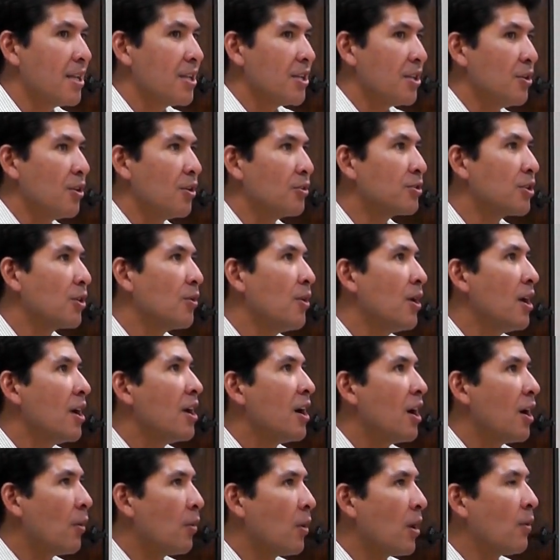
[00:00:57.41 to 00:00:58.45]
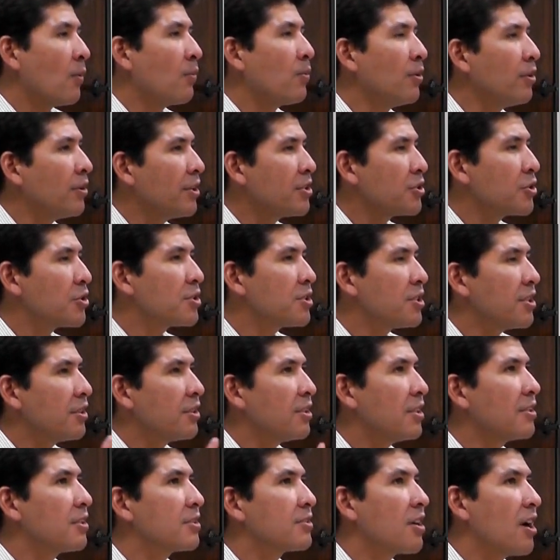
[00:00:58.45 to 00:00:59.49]
You know, so a really interesting
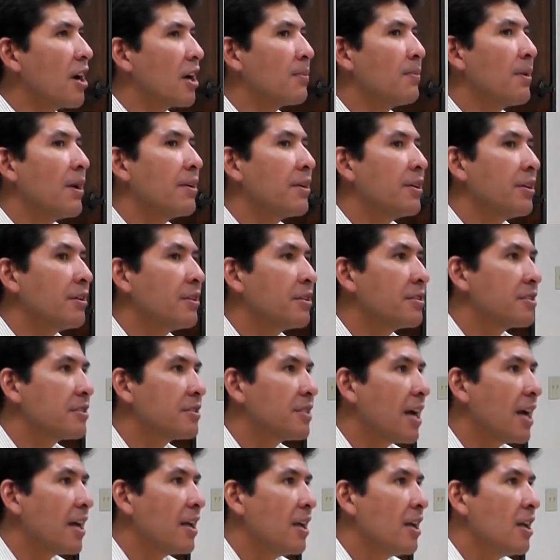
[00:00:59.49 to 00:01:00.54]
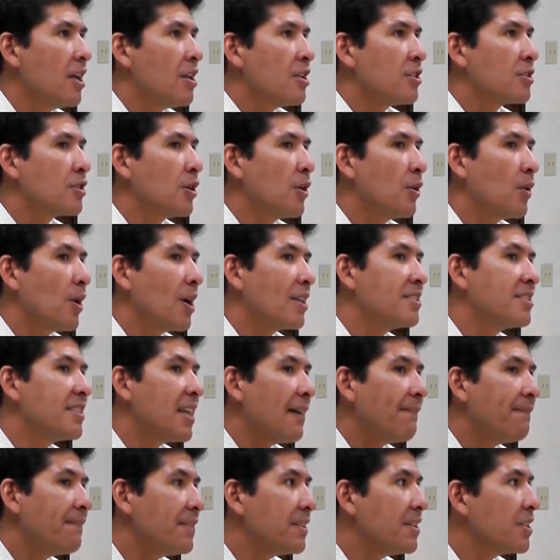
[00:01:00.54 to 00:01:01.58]
thing to talk about here is that, so a
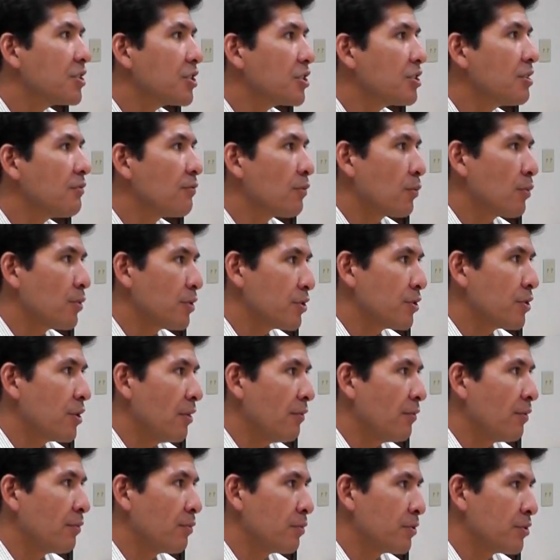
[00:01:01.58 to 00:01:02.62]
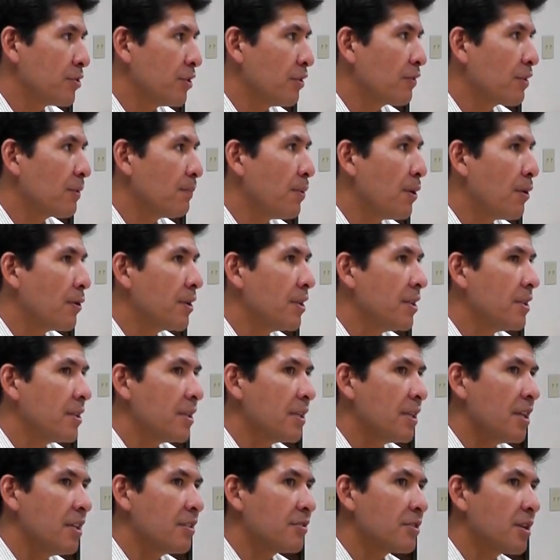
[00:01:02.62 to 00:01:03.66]
definition of a reserve component
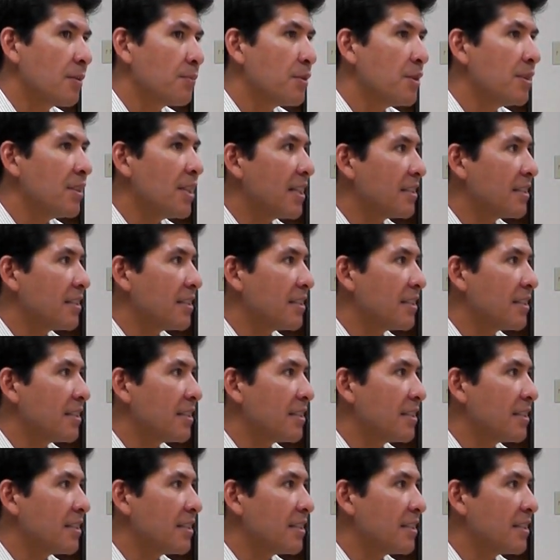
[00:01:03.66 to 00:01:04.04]
is something